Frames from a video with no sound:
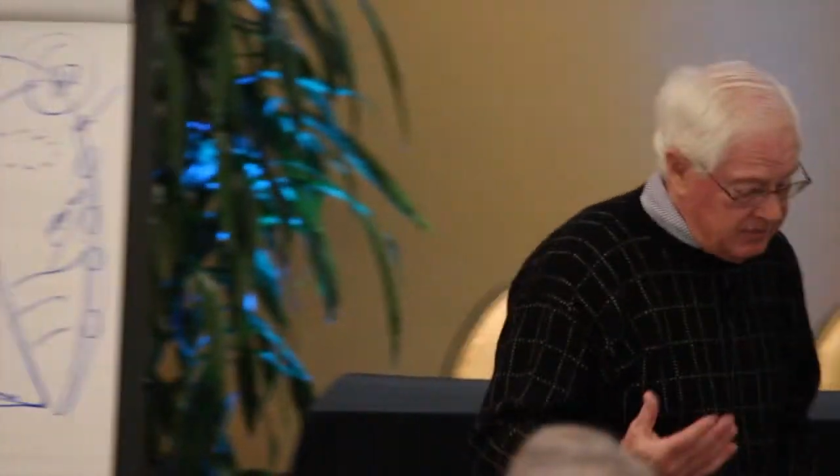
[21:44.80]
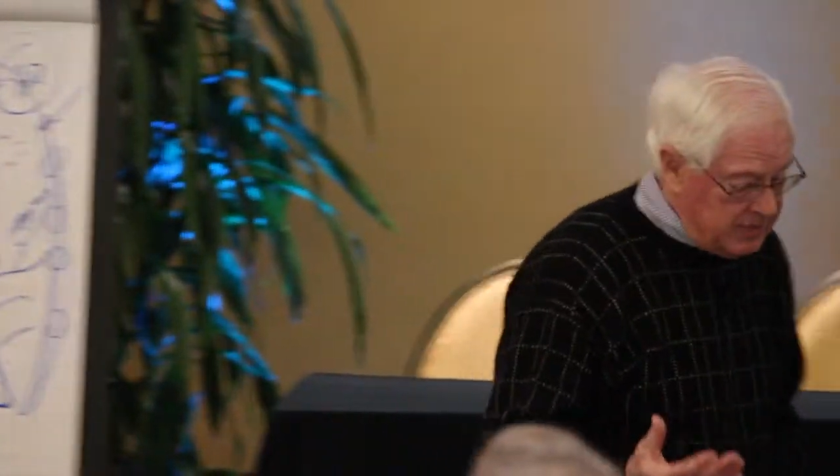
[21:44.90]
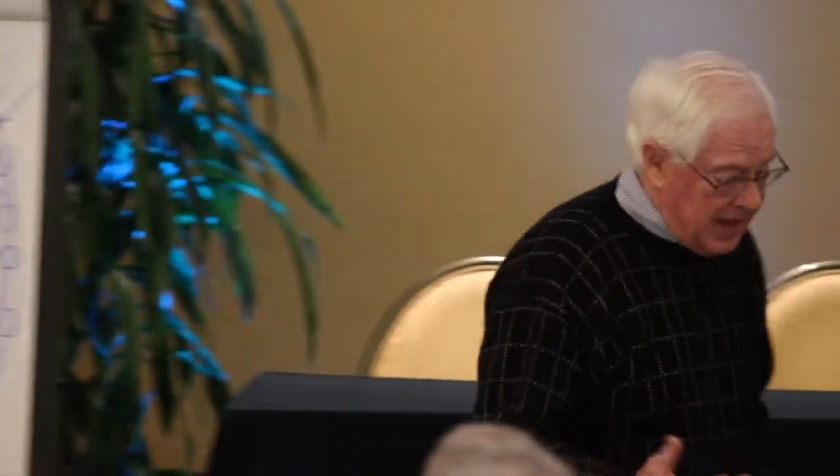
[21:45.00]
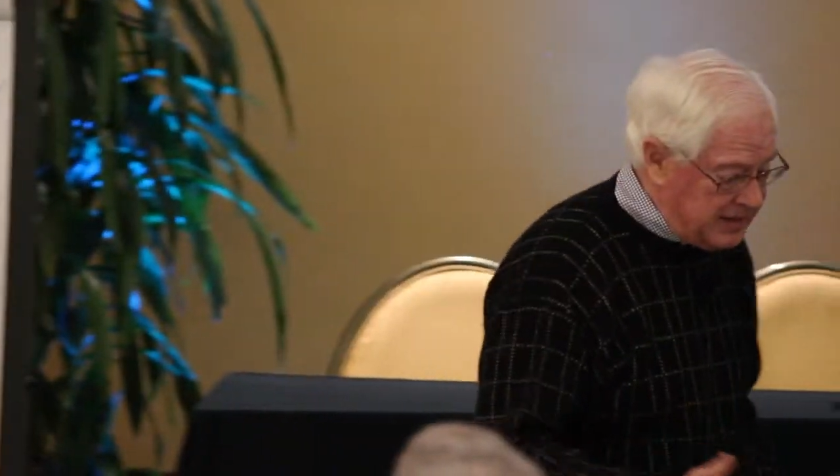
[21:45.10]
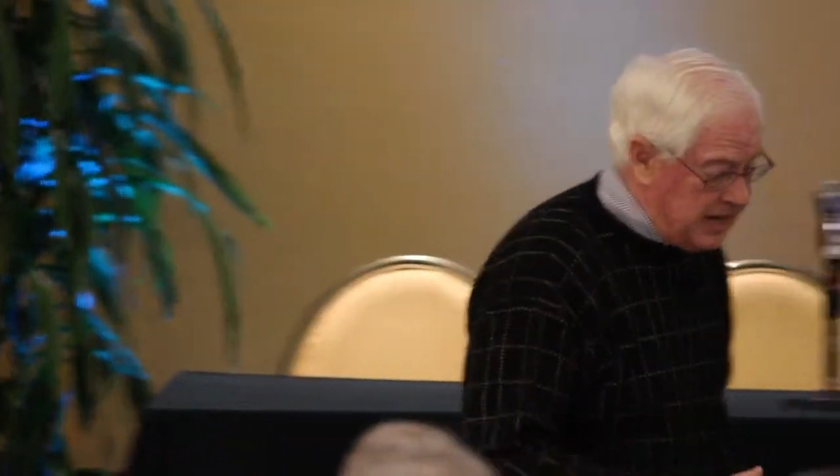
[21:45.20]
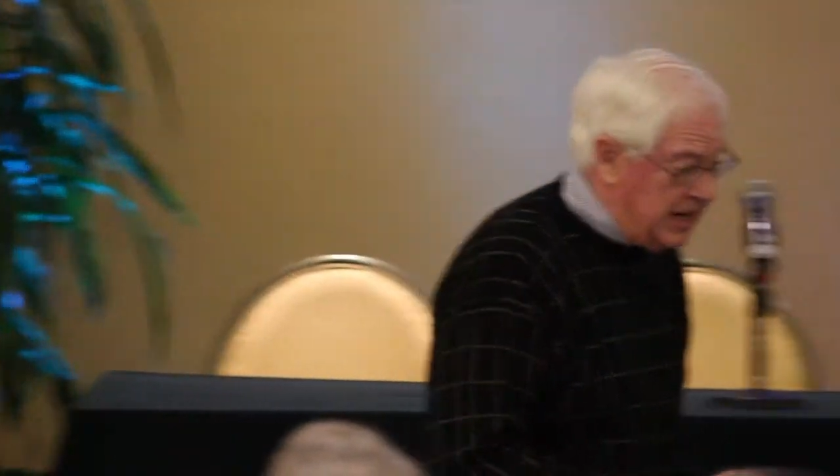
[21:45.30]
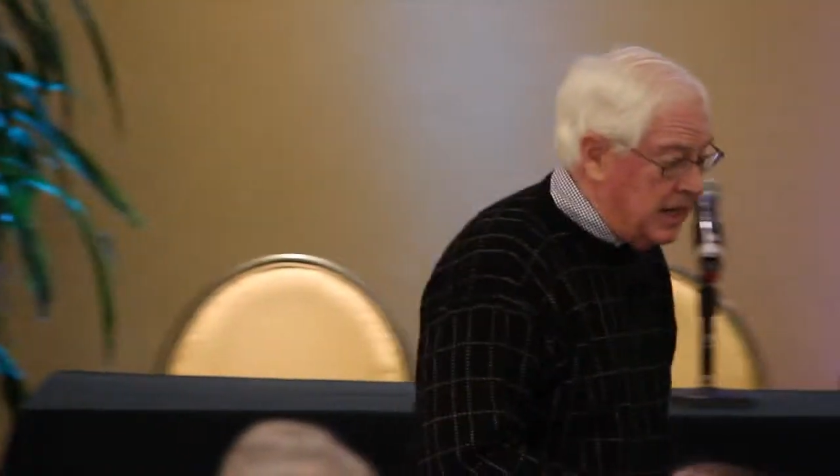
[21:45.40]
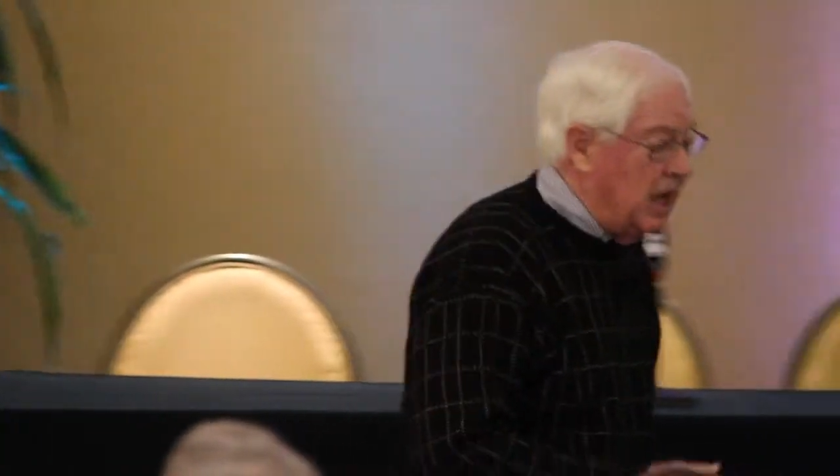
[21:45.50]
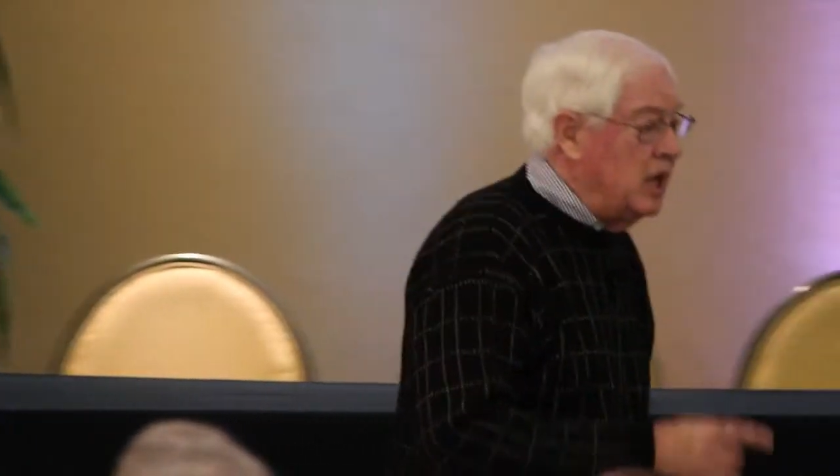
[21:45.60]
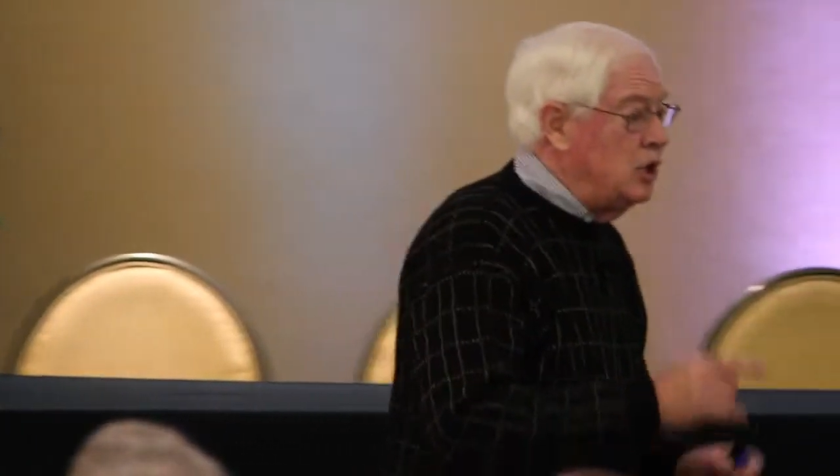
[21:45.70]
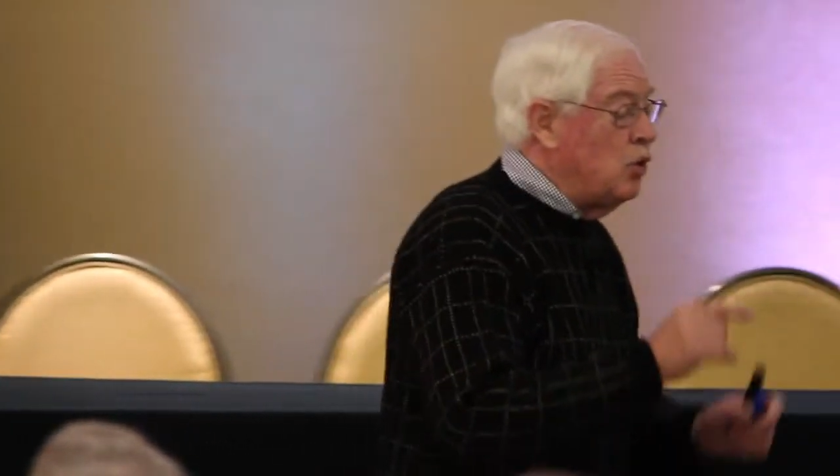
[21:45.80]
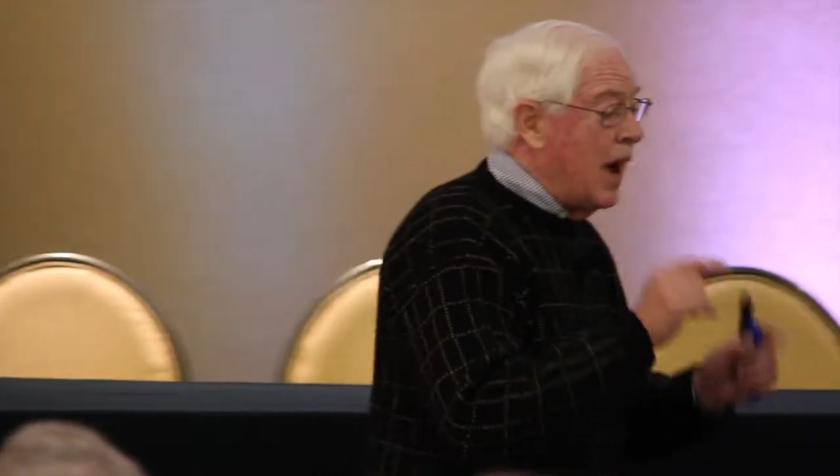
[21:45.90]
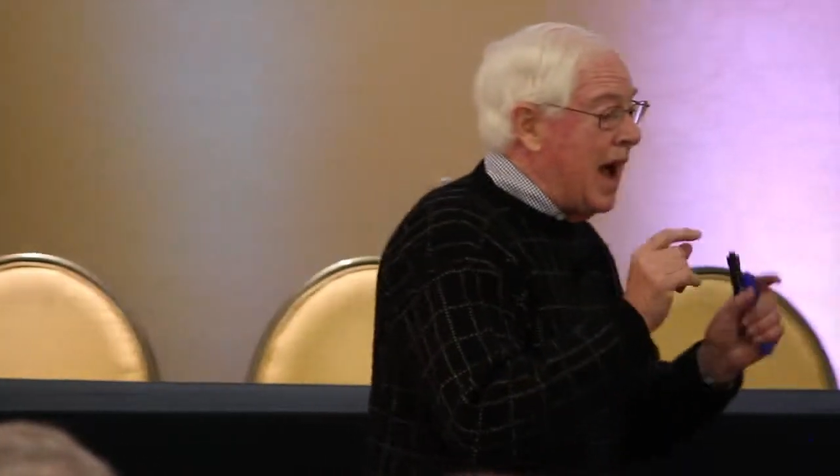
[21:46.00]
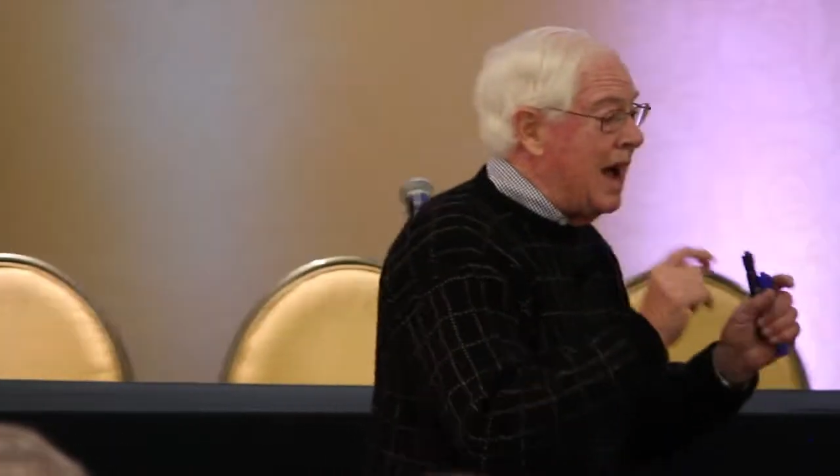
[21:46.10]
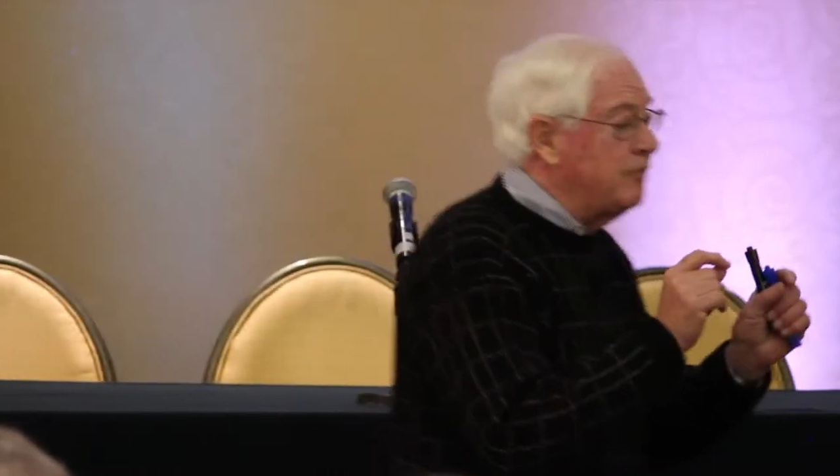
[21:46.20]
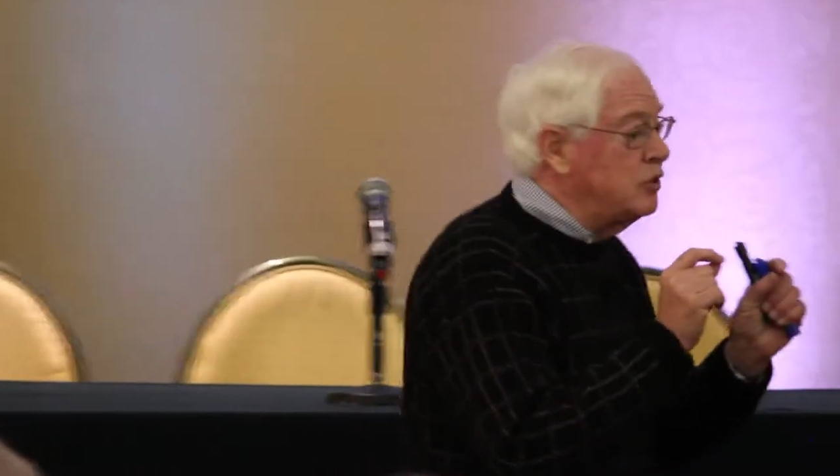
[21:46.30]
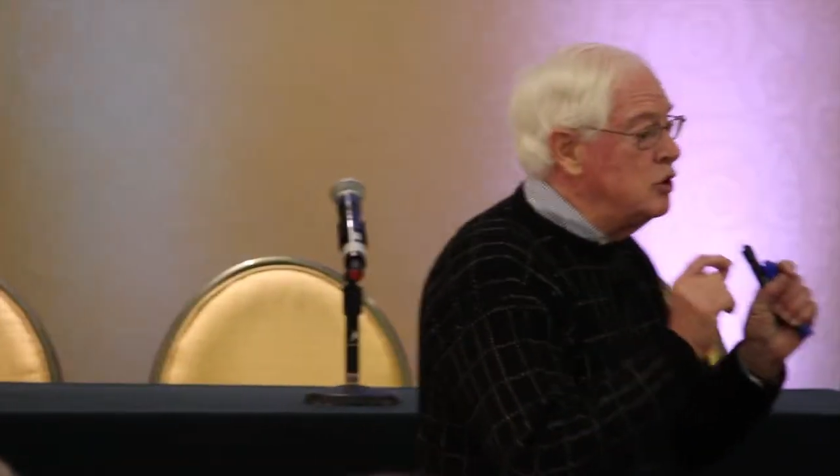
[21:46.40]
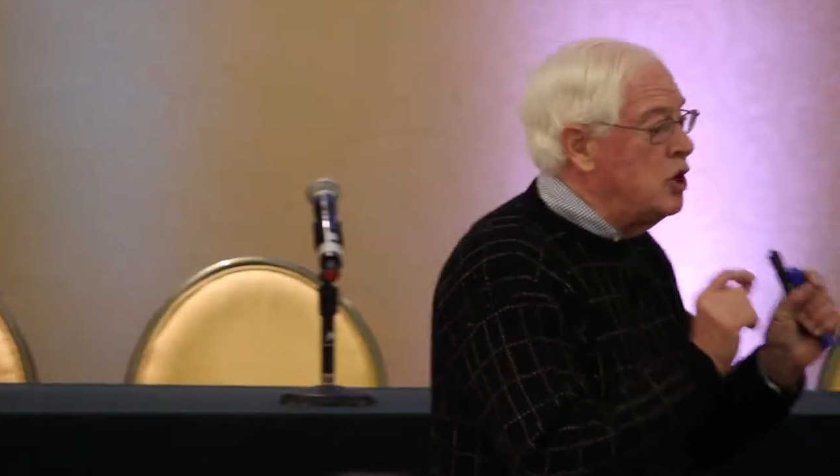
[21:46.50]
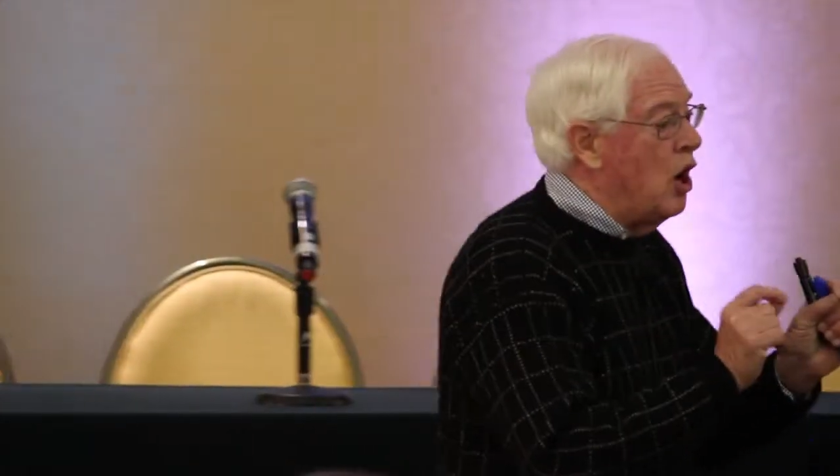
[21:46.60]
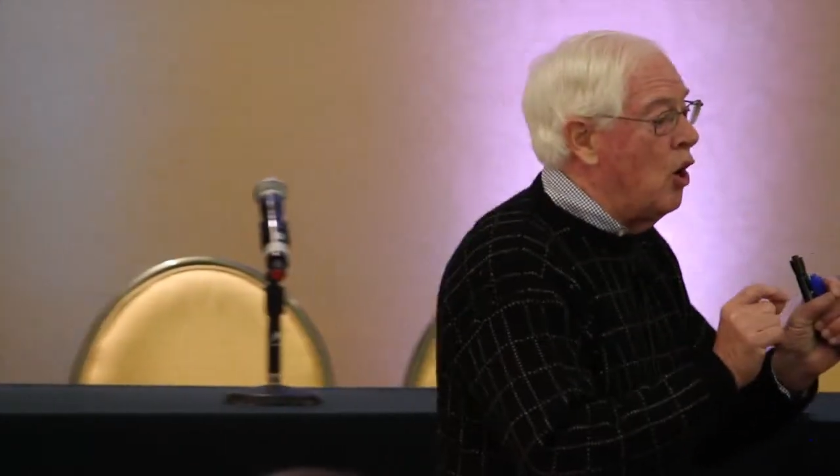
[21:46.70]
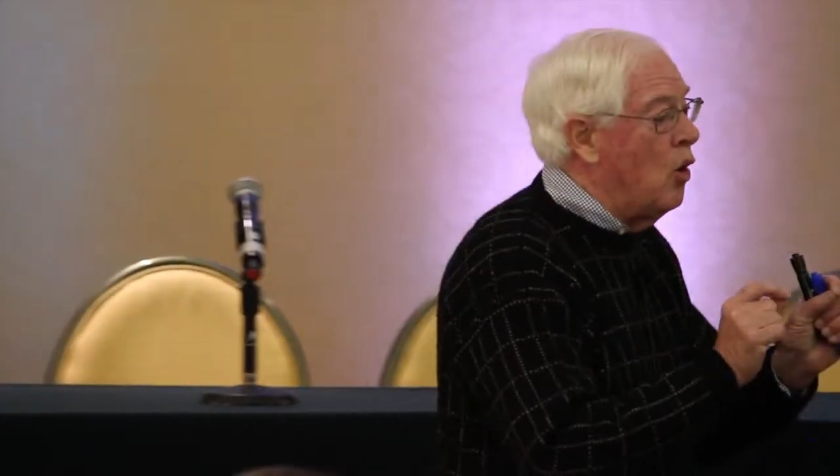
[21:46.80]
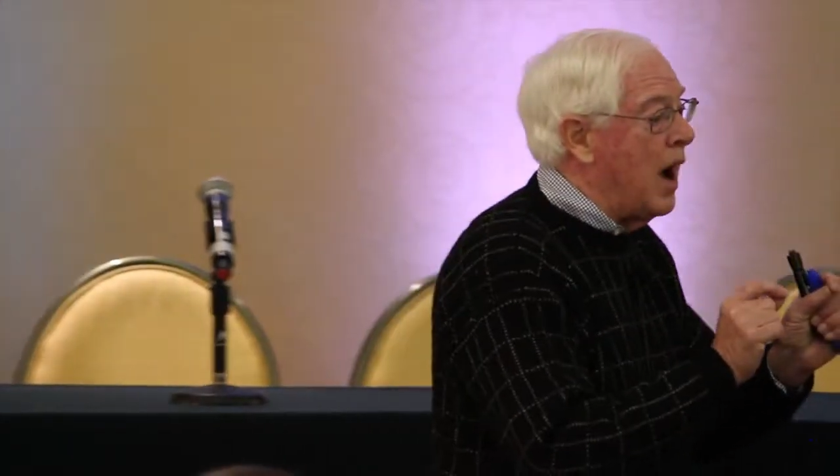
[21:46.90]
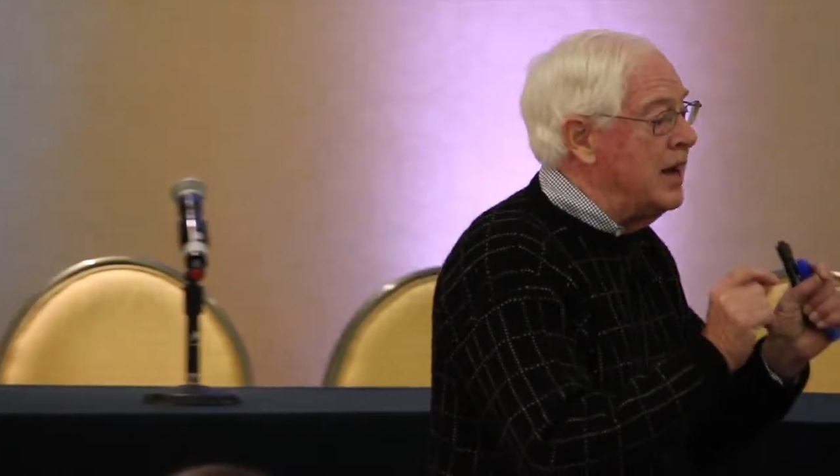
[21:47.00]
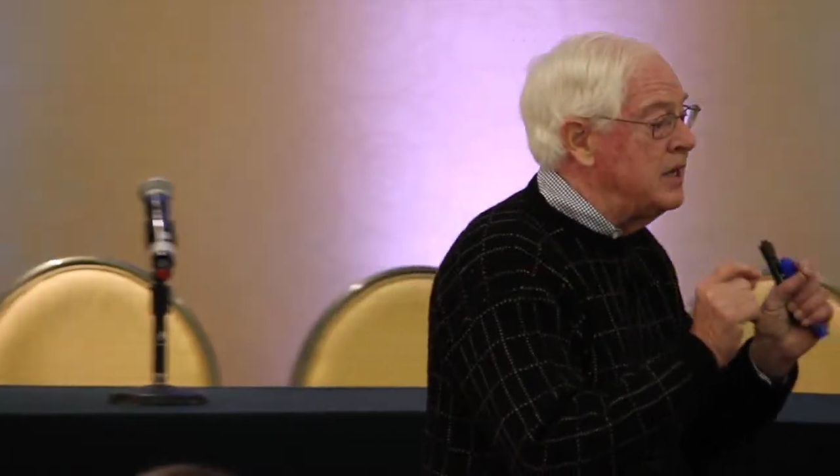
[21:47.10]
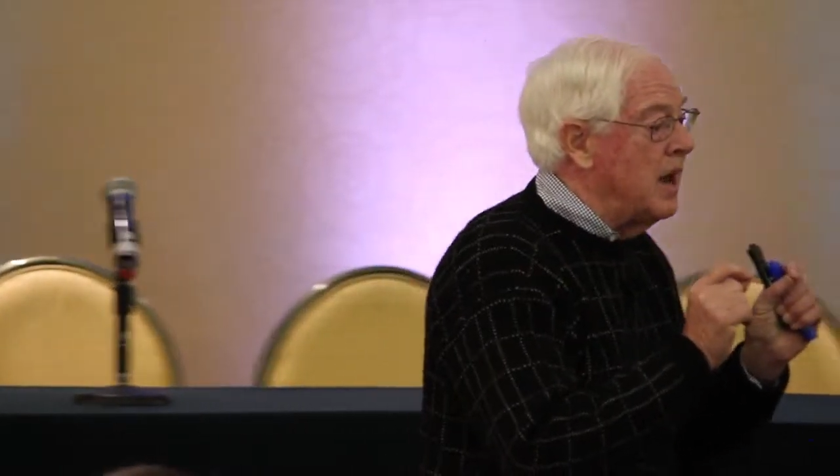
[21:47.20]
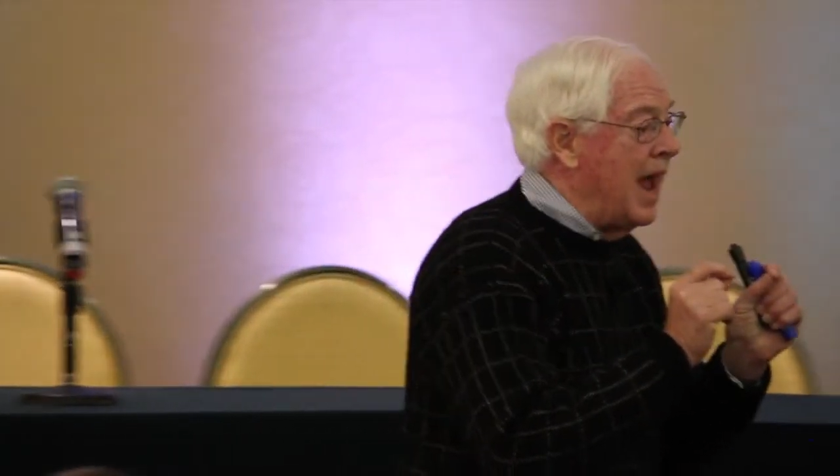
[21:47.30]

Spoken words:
them that data. You have to know and